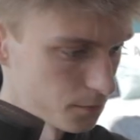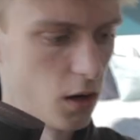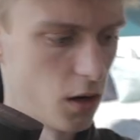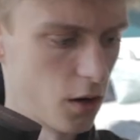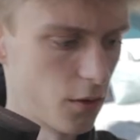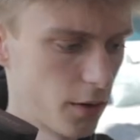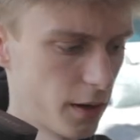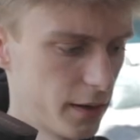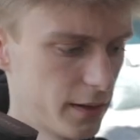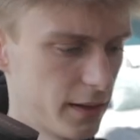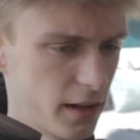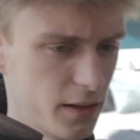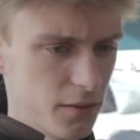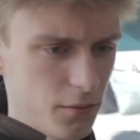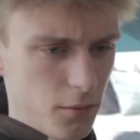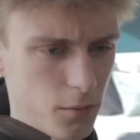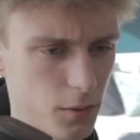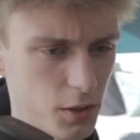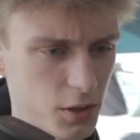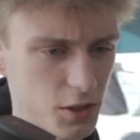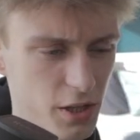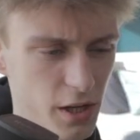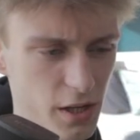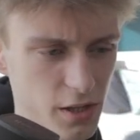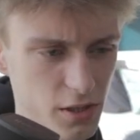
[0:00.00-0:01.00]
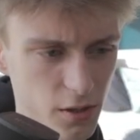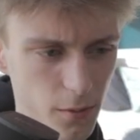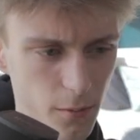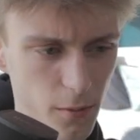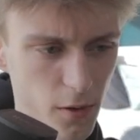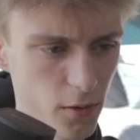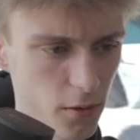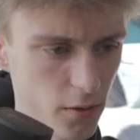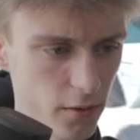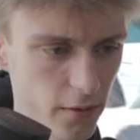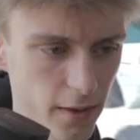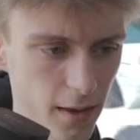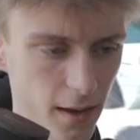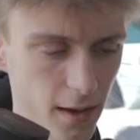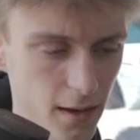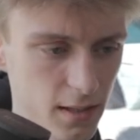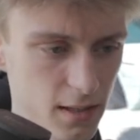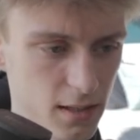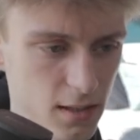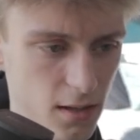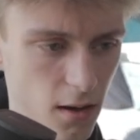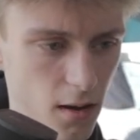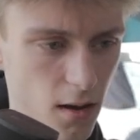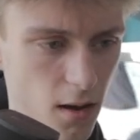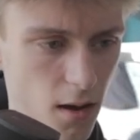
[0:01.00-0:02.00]
All right, then we'll change some other
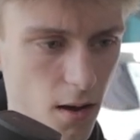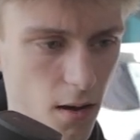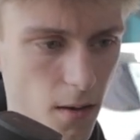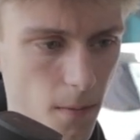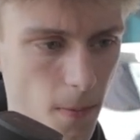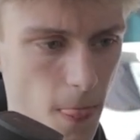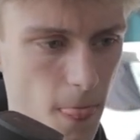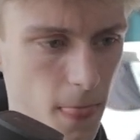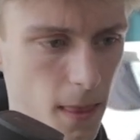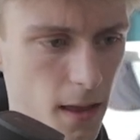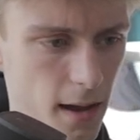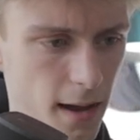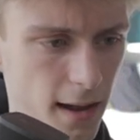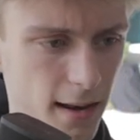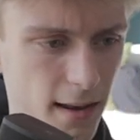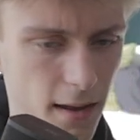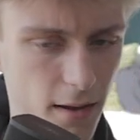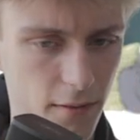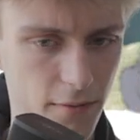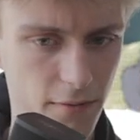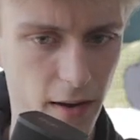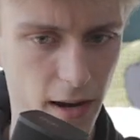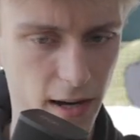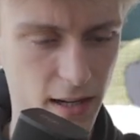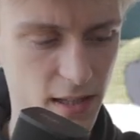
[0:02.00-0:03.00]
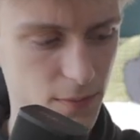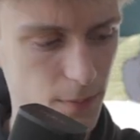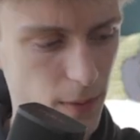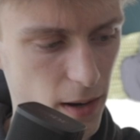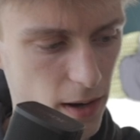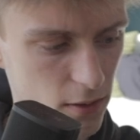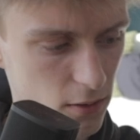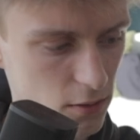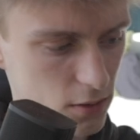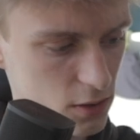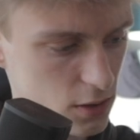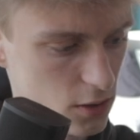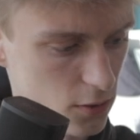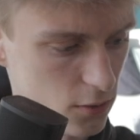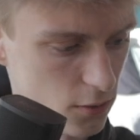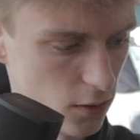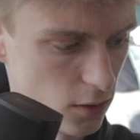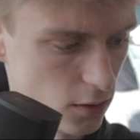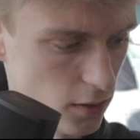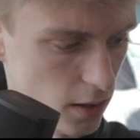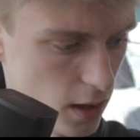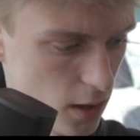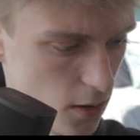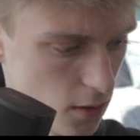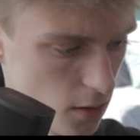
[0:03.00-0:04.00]
things in the effects panel, so
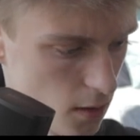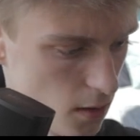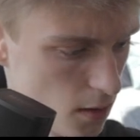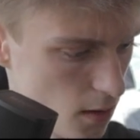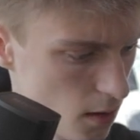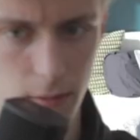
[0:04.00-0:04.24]
not here.